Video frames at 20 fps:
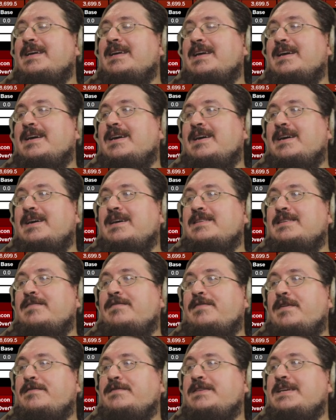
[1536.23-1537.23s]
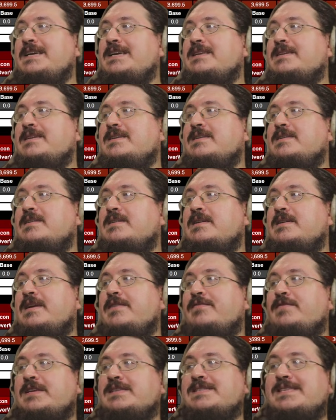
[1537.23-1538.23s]
the 15,
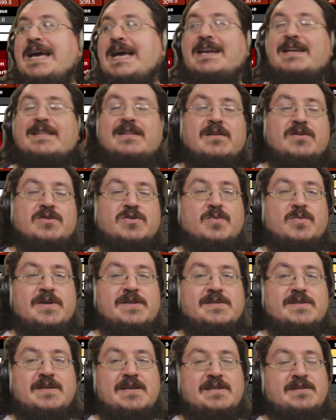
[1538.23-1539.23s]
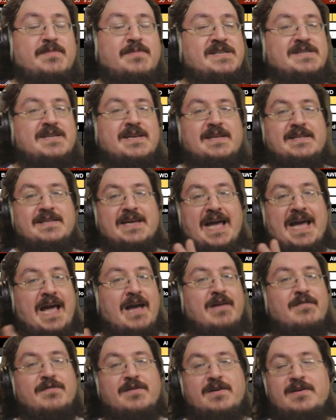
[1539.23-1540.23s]
if it's added onto us, it's basically the
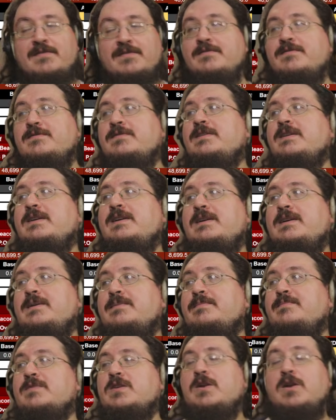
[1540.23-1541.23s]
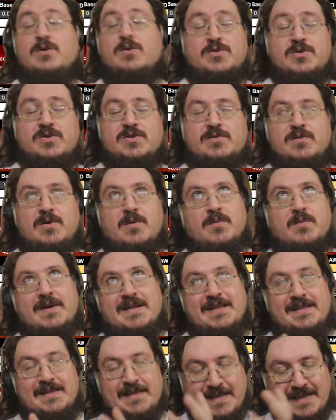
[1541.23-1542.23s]
half of close or
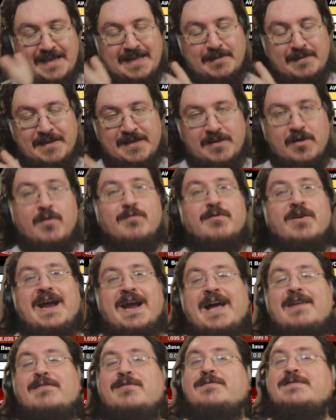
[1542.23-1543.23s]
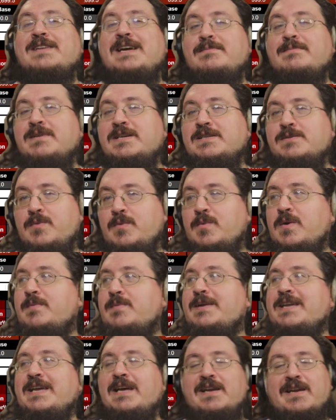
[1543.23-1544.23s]
a little bit over half of that, because we will
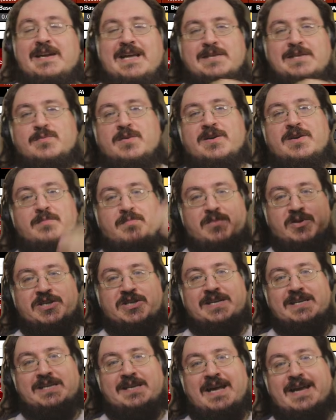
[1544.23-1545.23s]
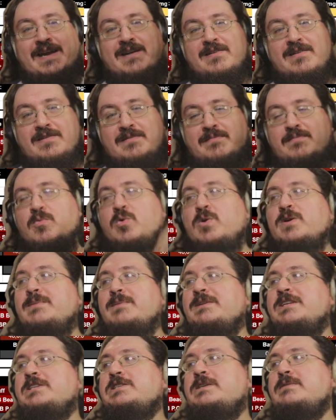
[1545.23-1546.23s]
be getting, as we're pushing it higher, more
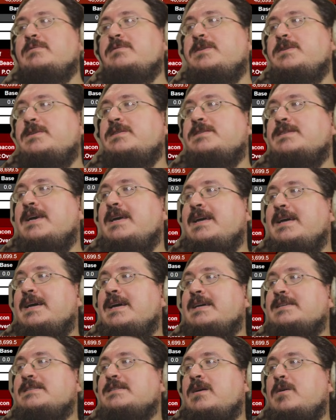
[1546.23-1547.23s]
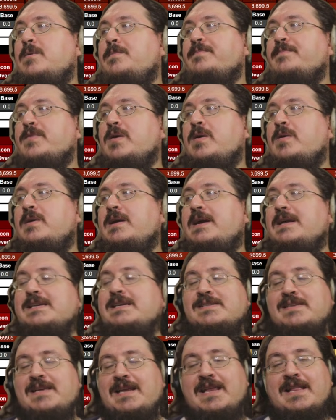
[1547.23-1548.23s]
diminishing returns. So it
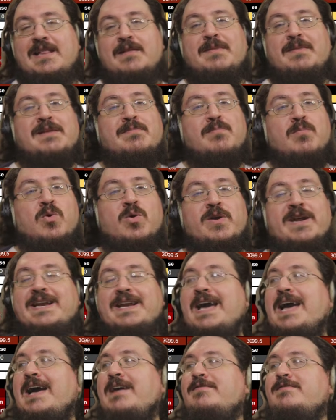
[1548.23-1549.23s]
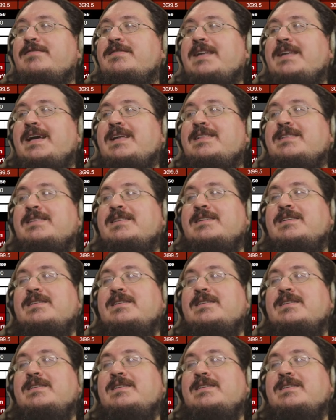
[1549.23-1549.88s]
is a little bit more than half than